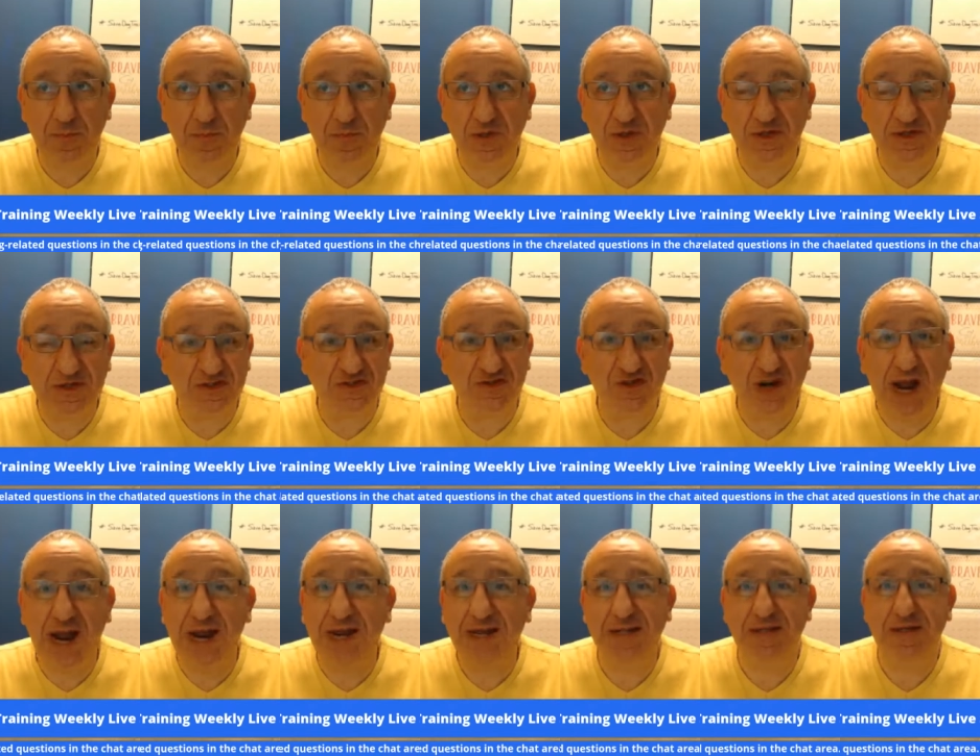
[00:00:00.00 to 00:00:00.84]

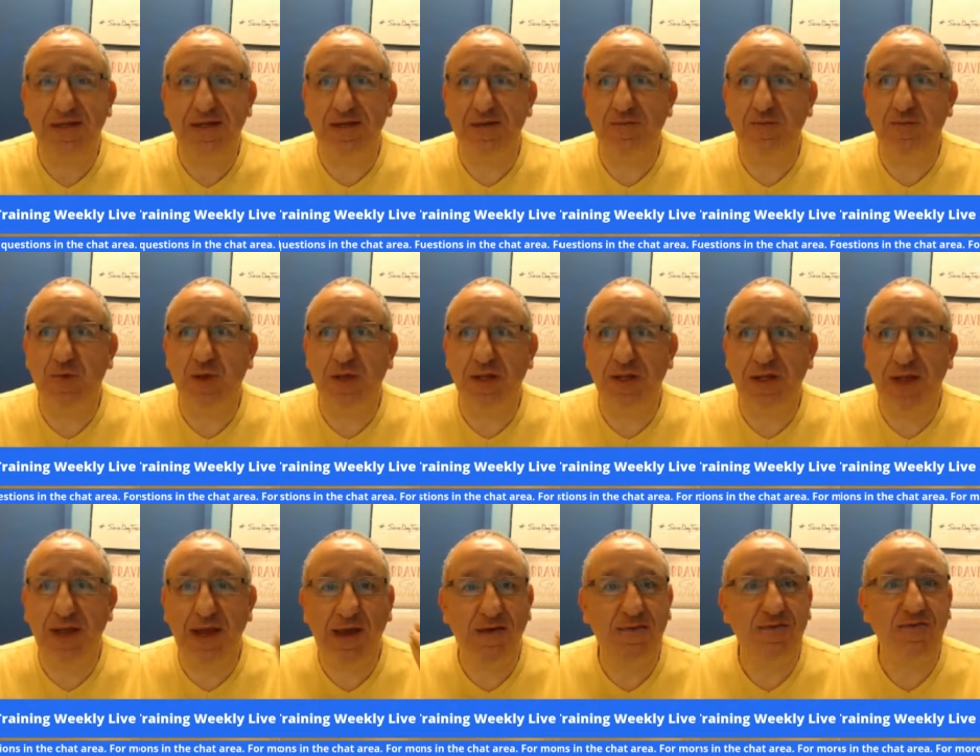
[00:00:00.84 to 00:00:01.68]
distracted
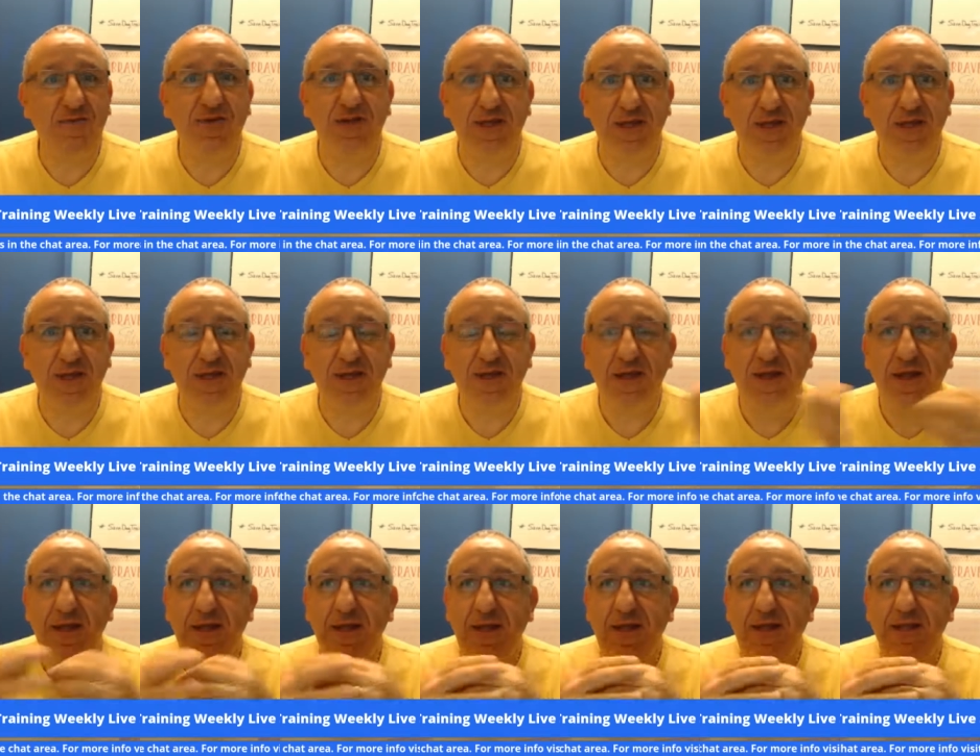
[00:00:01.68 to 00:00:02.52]
with everything
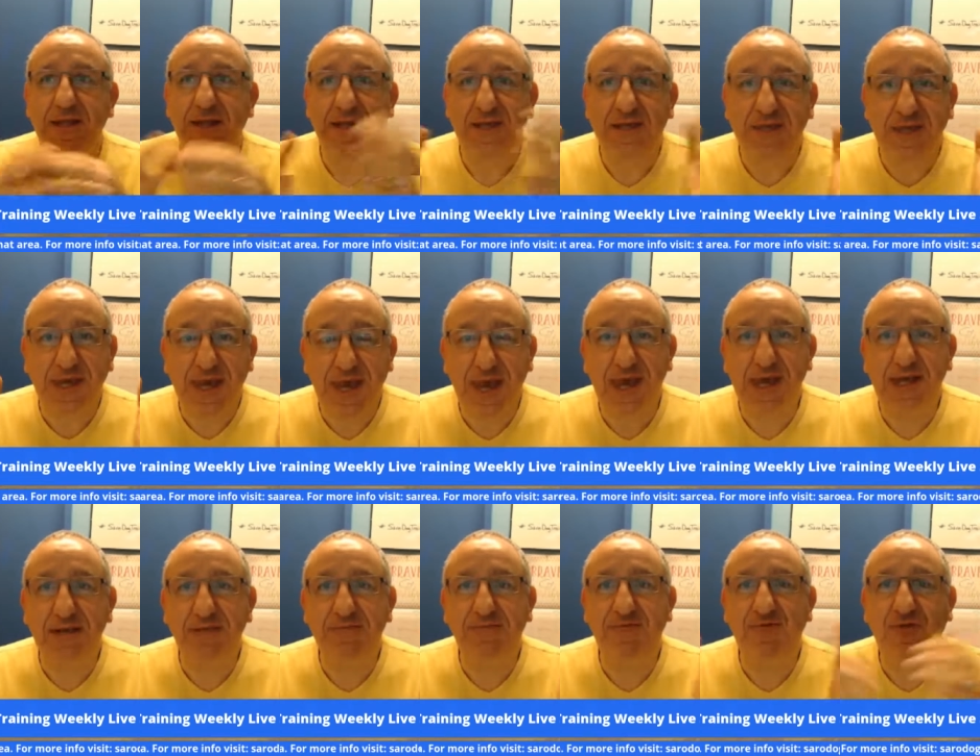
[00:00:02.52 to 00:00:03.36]
that
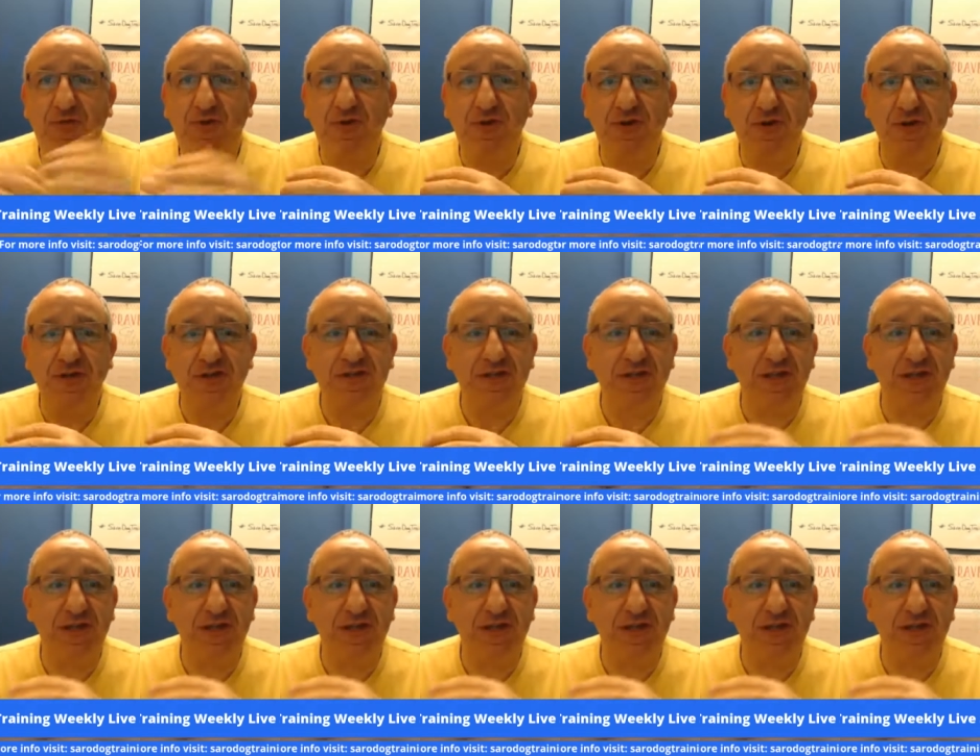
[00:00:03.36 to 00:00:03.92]
can't focus.